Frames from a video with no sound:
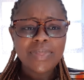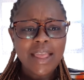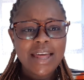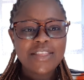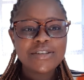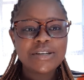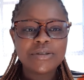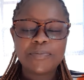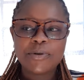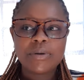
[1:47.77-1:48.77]
I thought I
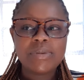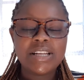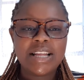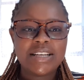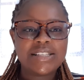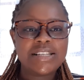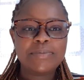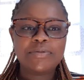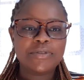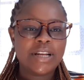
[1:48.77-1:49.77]
would probably like
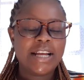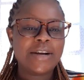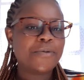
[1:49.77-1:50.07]
sleep for like